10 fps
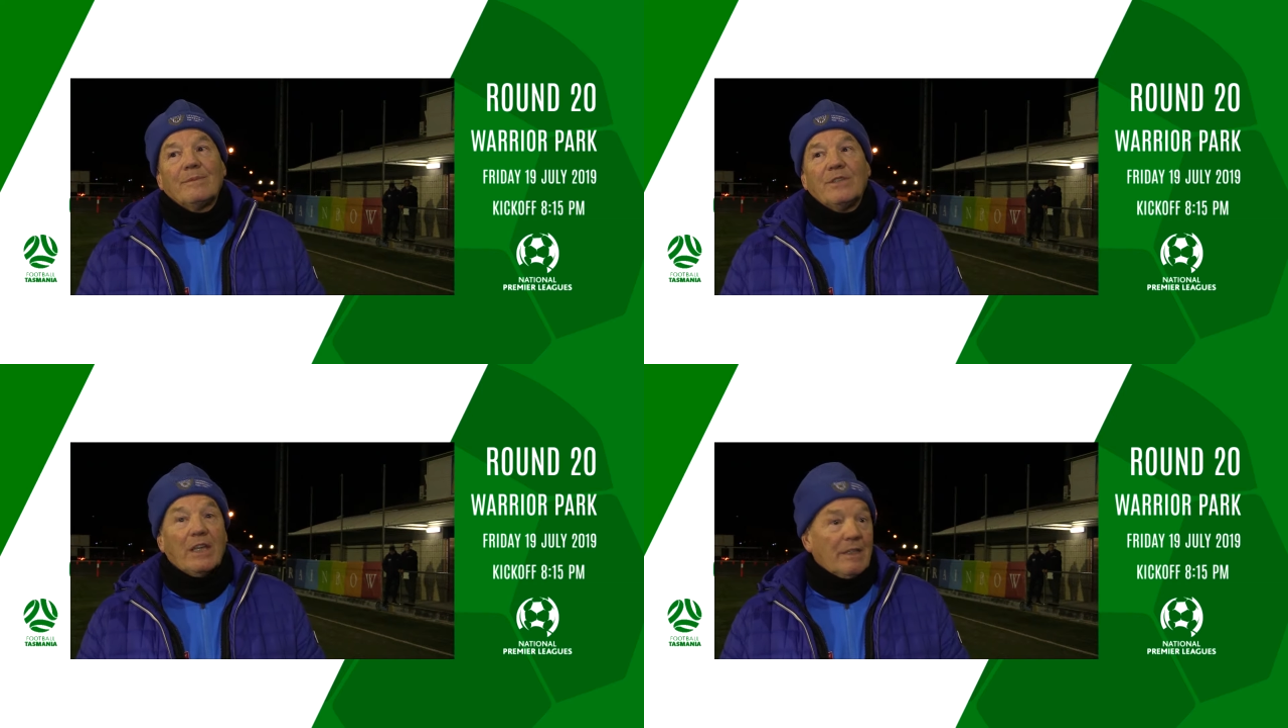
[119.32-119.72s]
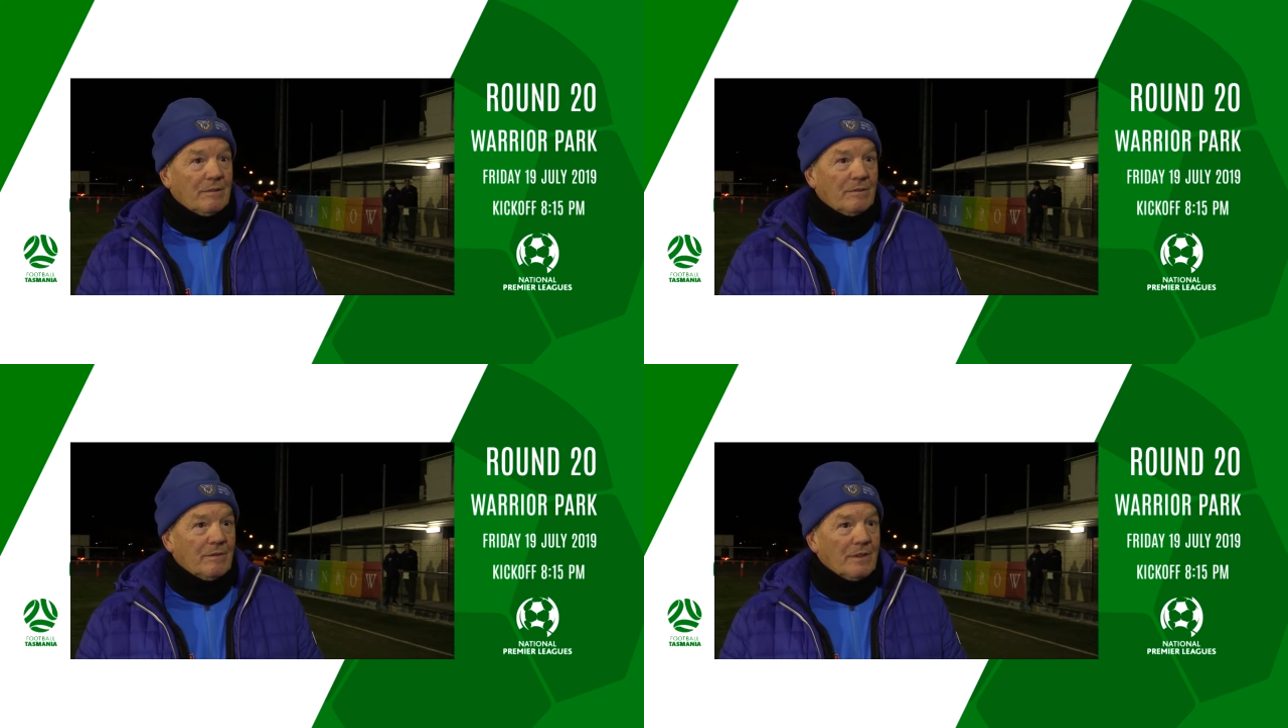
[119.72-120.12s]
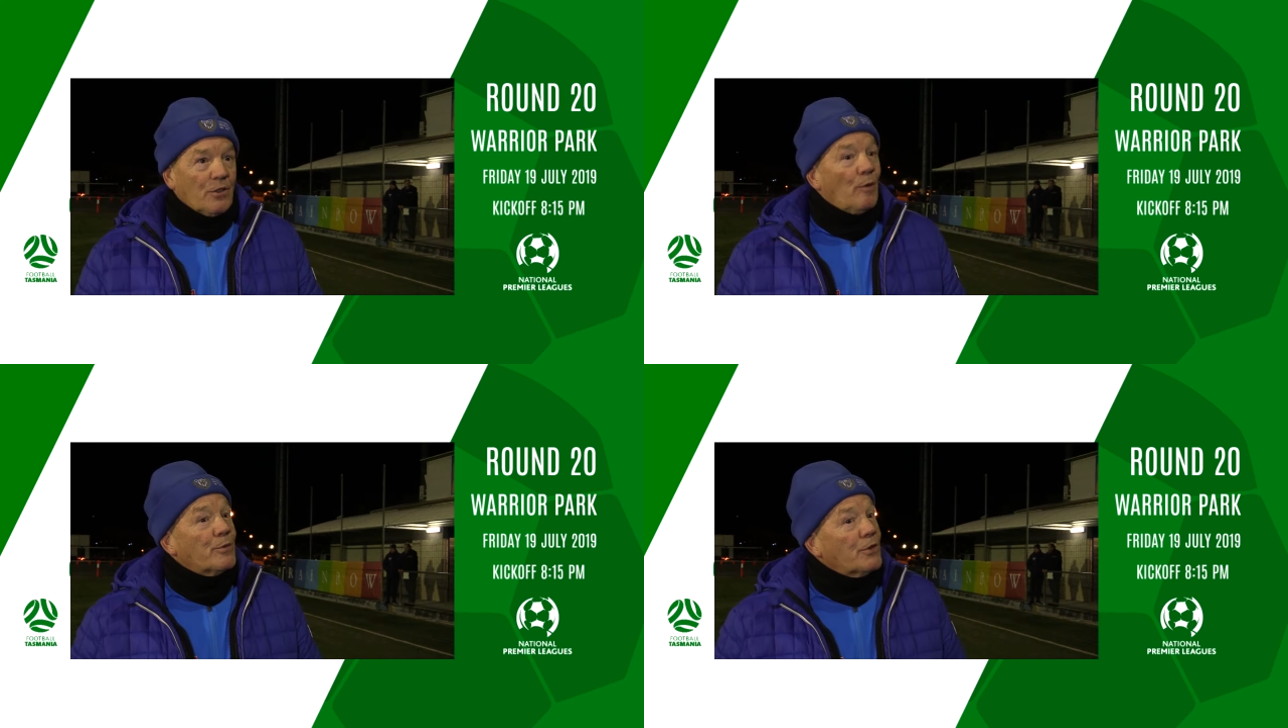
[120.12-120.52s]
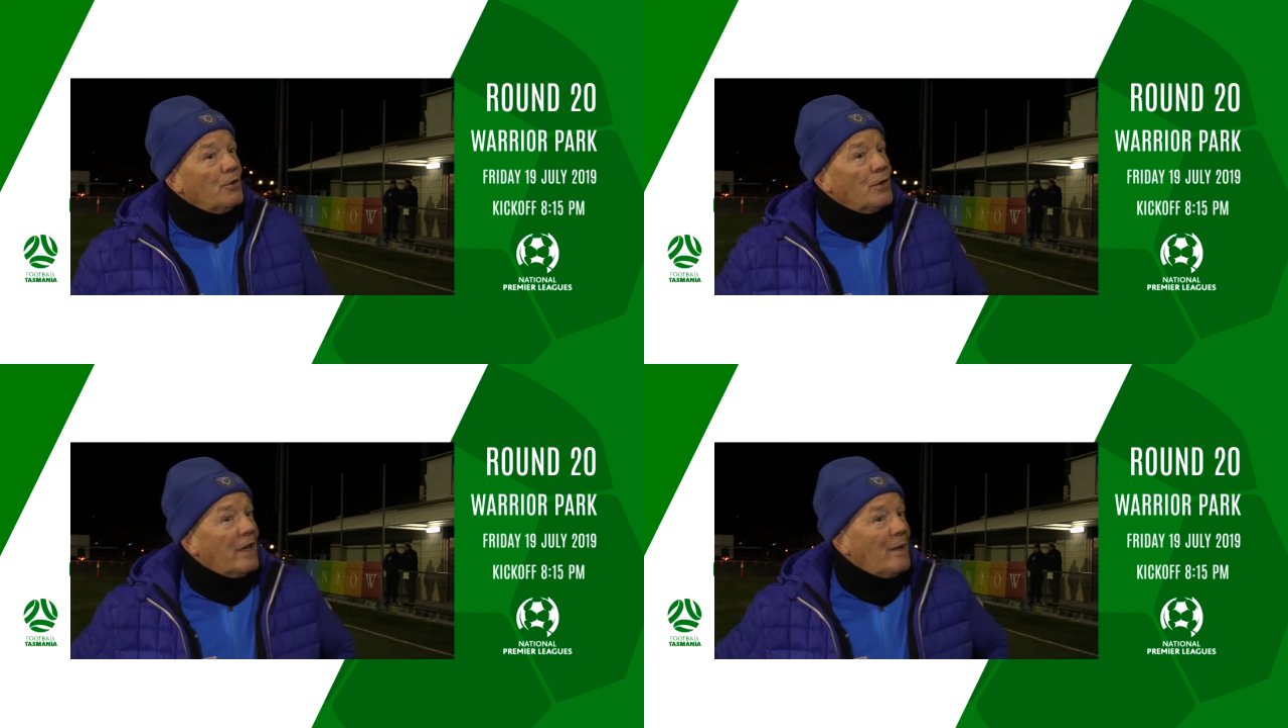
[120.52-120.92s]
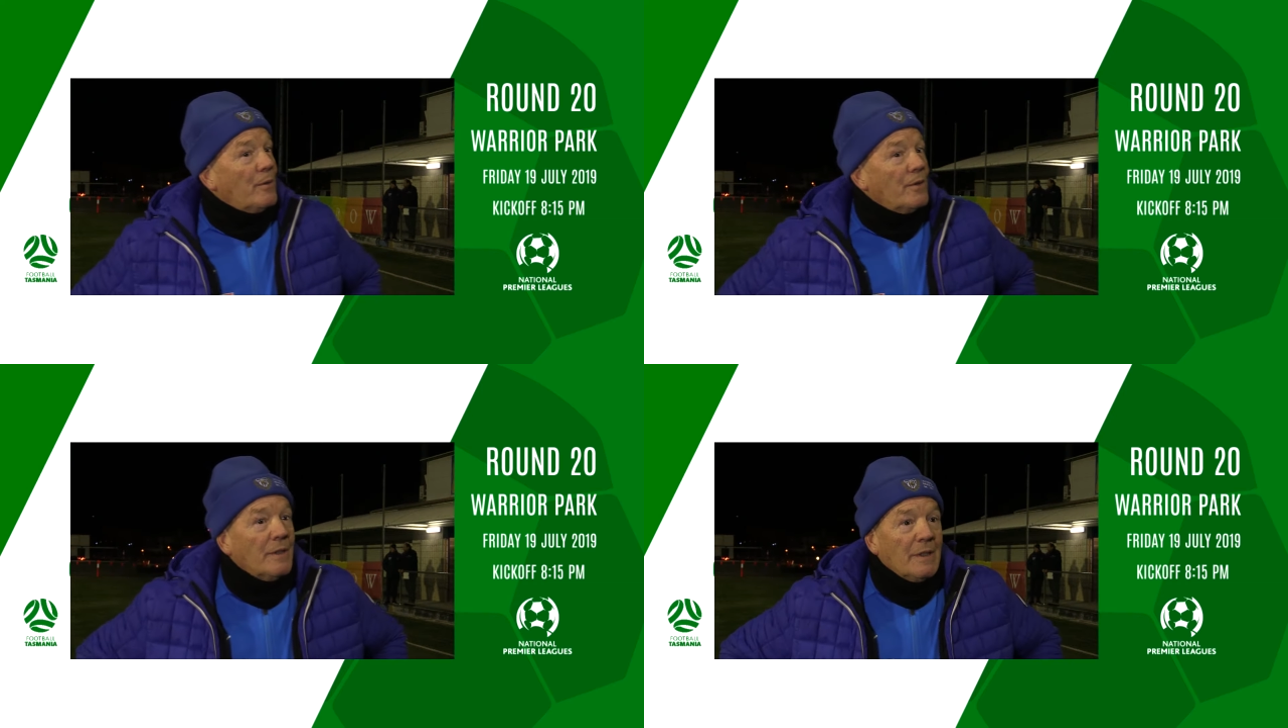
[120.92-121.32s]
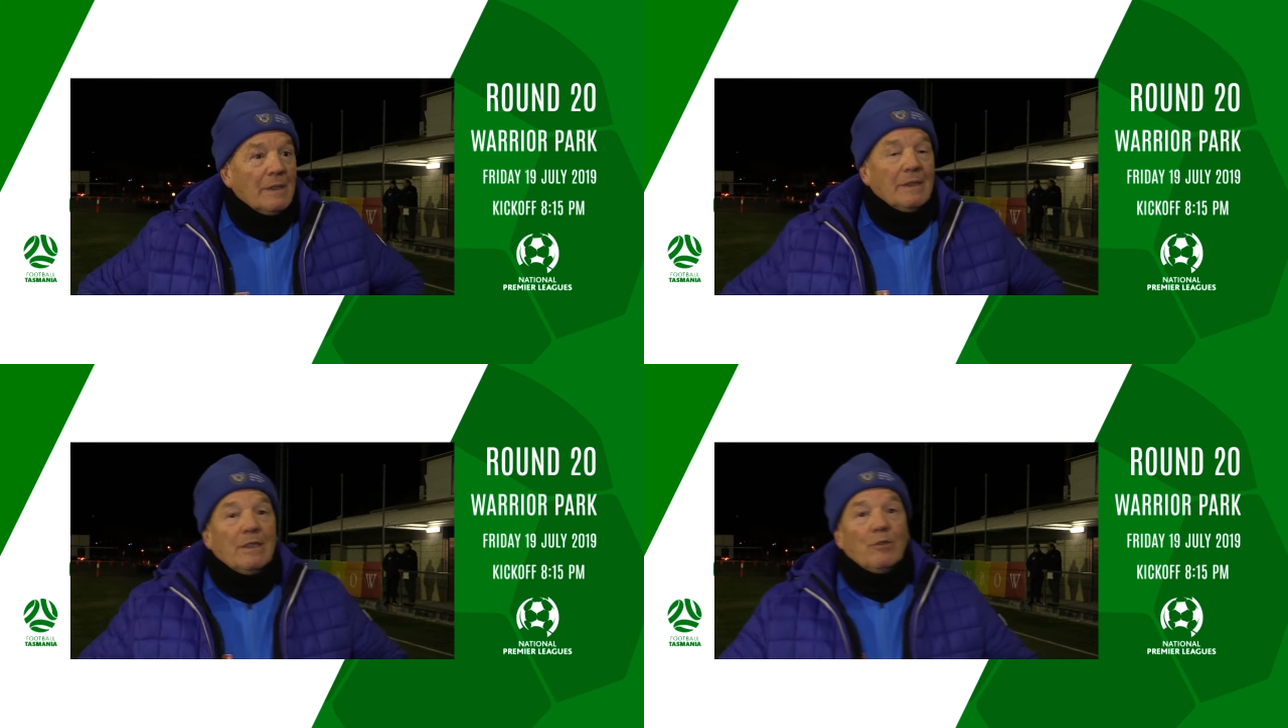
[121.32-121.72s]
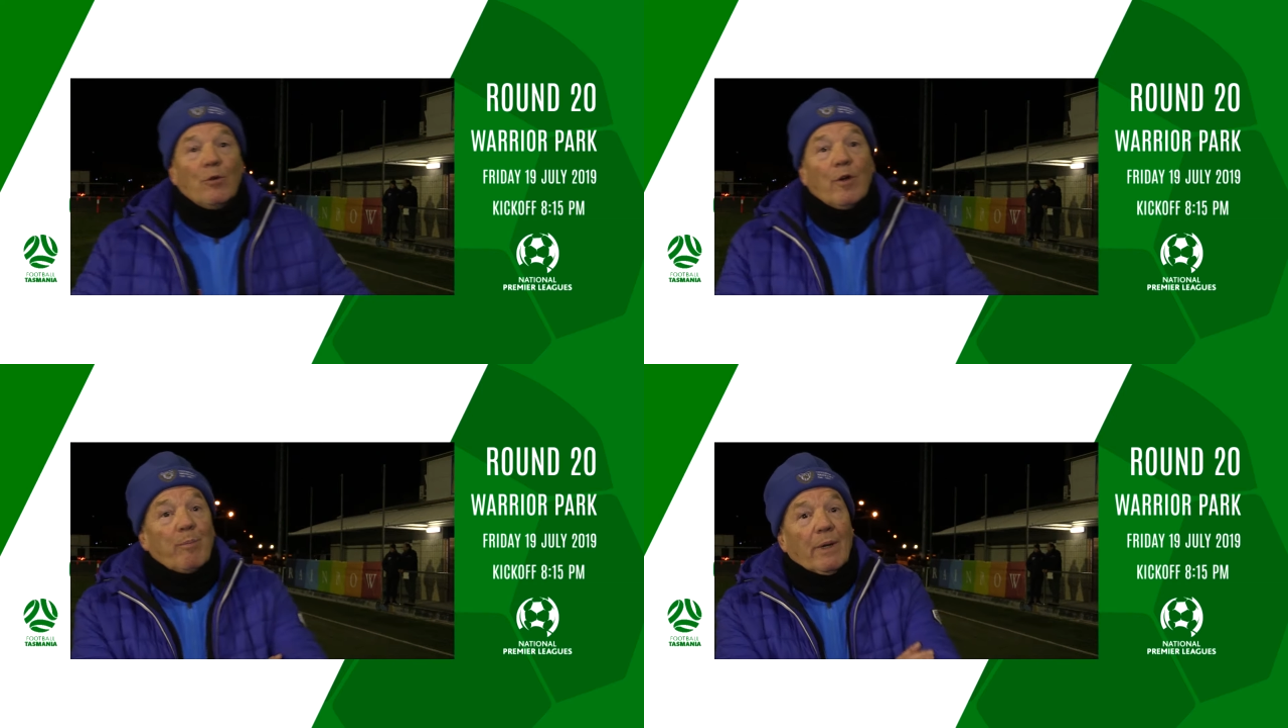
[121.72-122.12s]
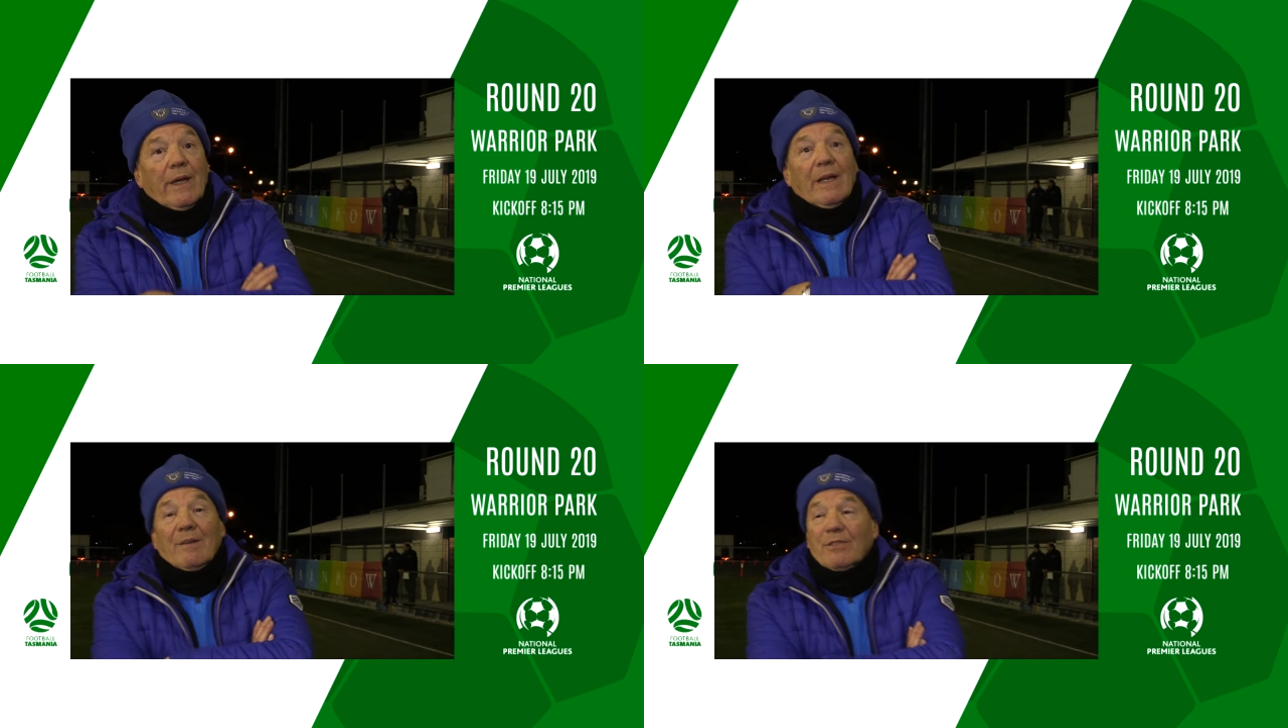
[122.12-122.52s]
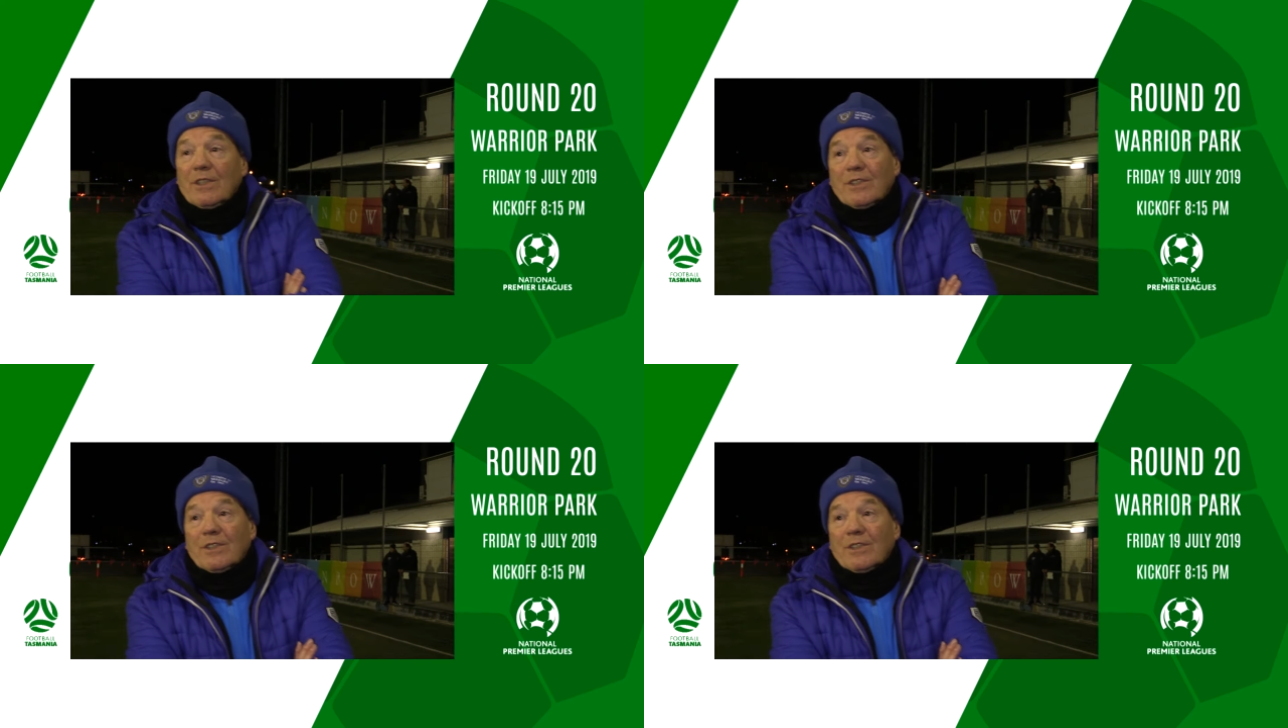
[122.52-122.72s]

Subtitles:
Jake Thompson who came on, he's already played half, as I